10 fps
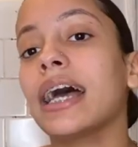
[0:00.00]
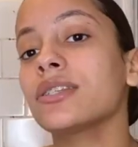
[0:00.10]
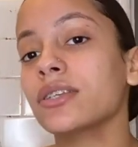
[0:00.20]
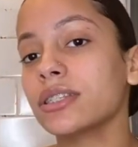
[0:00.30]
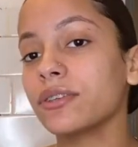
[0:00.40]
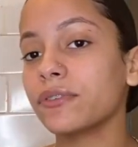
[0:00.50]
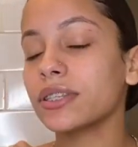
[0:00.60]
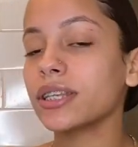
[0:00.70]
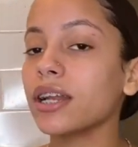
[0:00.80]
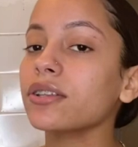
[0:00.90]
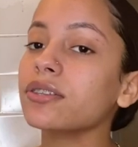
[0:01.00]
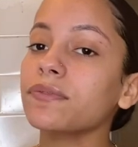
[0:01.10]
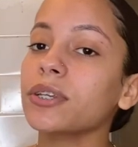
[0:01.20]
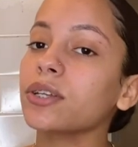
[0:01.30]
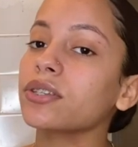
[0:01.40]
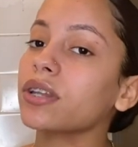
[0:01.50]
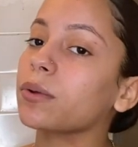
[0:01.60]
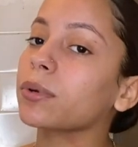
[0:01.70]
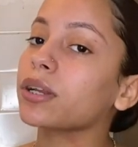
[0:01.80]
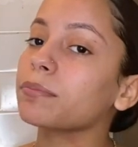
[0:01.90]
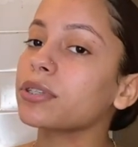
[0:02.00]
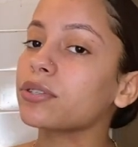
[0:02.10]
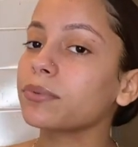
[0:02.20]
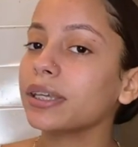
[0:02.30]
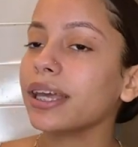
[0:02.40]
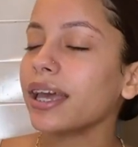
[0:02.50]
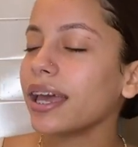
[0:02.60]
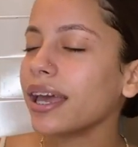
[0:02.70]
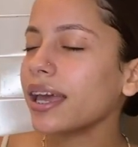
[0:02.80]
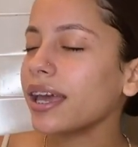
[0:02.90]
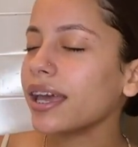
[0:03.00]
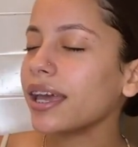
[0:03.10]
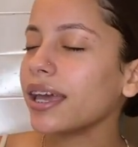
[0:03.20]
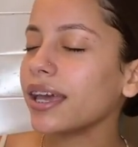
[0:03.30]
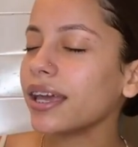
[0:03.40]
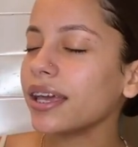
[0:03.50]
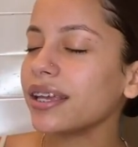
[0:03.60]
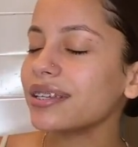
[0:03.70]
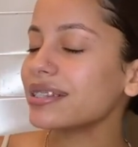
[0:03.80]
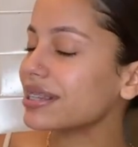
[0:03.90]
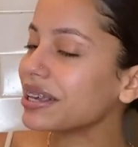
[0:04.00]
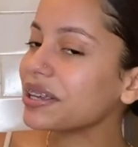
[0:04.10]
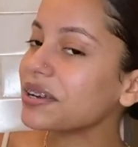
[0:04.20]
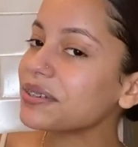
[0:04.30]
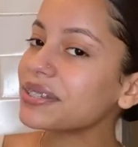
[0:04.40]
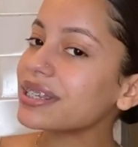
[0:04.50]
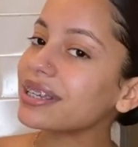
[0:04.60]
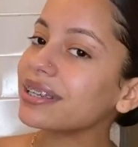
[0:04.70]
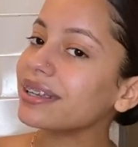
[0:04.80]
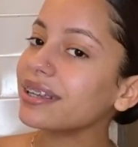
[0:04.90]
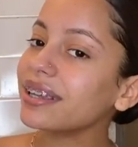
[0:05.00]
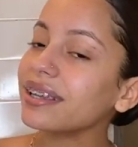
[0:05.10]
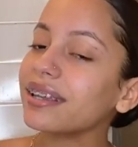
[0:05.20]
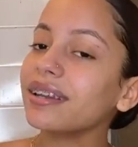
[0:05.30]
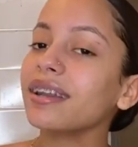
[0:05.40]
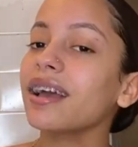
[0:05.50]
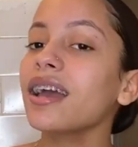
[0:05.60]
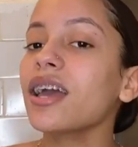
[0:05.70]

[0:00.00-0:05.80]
can see for the title of this video today, we're going to be doing a skincare routine.